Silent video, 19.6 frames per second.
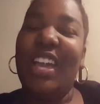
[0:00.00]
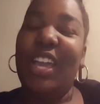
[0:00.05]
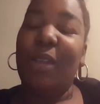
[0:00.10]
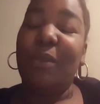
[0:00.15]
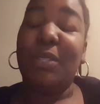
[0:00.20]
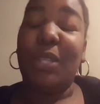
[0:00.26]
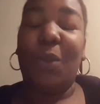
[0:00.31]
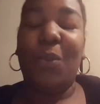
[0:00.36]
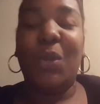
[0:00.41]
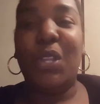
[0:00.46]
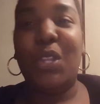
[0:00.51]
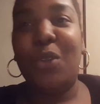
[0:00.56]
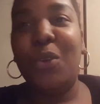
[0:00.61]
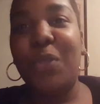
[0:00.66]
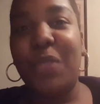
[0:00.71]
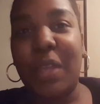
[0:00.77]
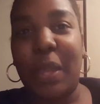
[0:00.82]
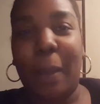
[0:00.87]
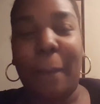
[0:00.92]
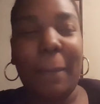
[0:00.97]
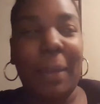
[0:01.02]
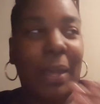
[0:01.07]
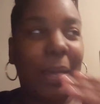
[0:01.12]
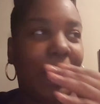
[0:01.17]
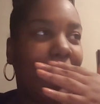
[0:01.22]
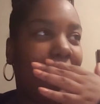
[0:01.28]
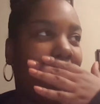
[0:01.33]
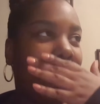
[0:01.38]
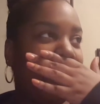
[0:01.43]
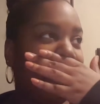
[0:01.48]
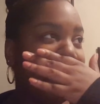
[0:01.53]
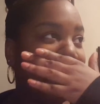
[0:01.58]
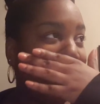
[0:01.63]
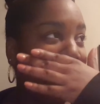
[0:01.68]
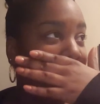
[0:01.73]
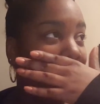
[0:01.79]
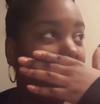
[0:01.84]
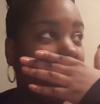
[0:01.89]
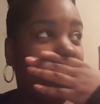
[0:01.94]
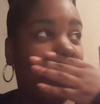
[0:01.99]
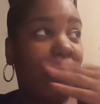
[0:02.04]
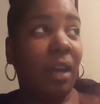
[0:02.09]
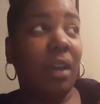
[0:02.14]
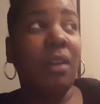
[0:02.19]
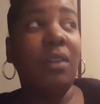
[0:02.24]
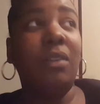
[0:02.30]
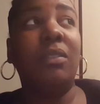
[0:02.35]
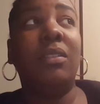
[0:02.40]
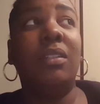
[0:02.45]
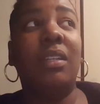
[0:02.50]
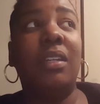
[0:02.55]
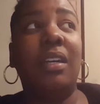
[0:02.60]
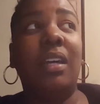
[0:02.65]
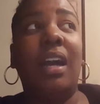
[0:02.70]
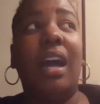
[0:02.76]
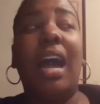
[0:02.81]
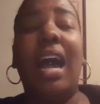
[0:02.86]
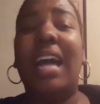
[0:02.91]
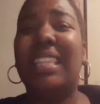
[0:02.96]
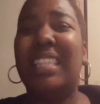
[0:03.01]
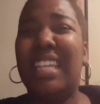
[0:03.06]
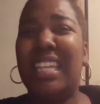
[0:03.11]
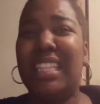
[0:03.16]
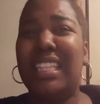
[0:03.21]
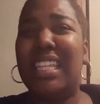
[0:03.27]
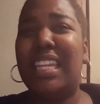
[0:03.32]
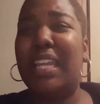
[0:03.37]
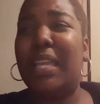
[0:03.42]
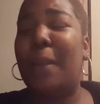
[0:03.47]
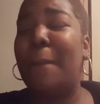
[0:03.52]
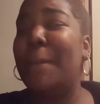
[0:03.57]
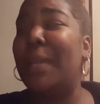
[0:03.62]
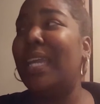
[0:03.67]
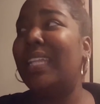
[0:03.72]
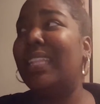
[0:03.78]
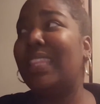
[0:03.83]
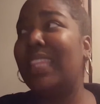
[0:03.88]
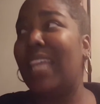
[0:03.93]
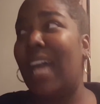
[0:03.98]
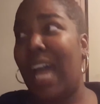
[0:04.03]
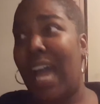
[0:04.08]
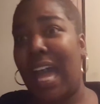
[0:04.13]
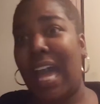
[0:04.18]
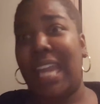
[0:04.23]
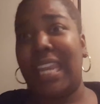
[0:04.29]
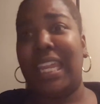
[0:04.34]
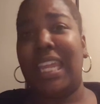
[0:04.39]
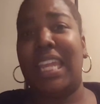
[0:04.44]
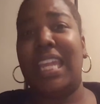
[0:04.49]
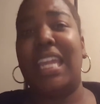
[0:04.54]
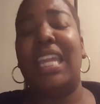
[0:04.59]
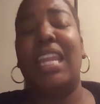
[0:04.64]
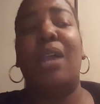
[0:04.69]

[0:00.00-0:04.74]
he was like, what do you think about it? I'm like, well, I think that it can be thotty.